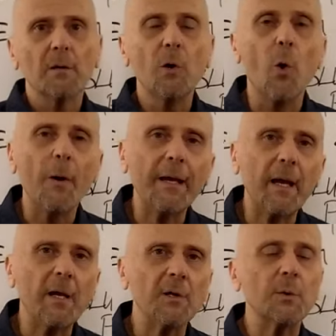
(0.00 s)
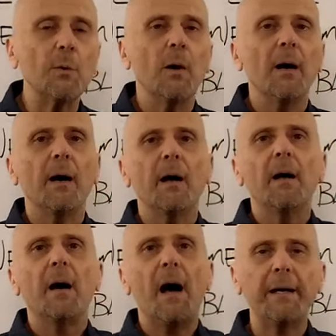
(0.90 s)
going into
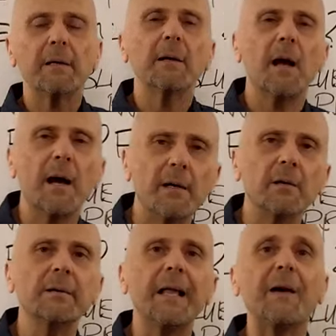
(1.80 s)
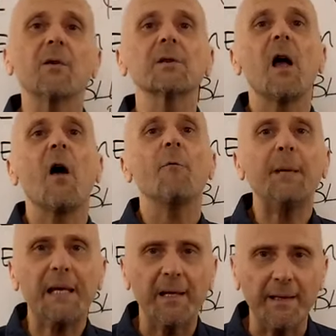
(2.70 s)
higher and higher levels of
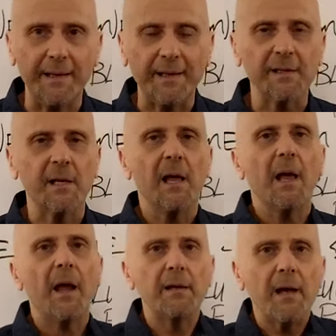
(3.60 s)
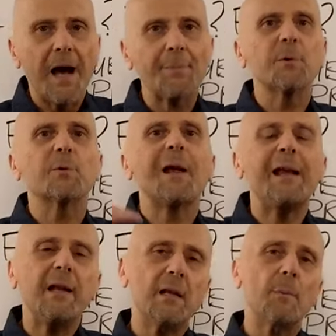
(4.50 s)
beingness and
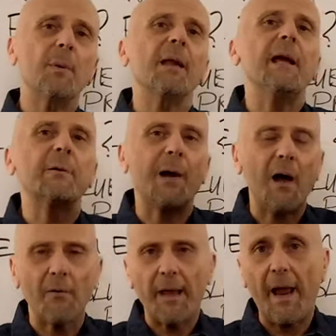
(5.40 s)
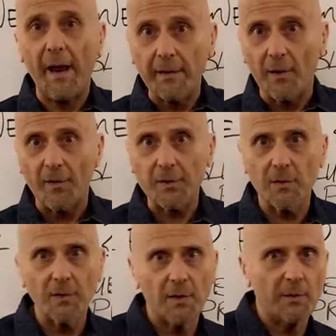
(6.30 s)
upgrading the playground and also
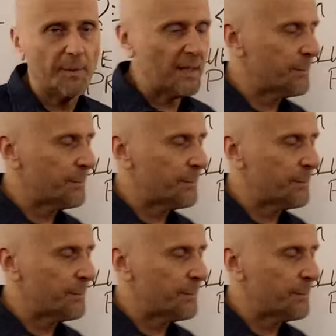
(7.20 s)
the human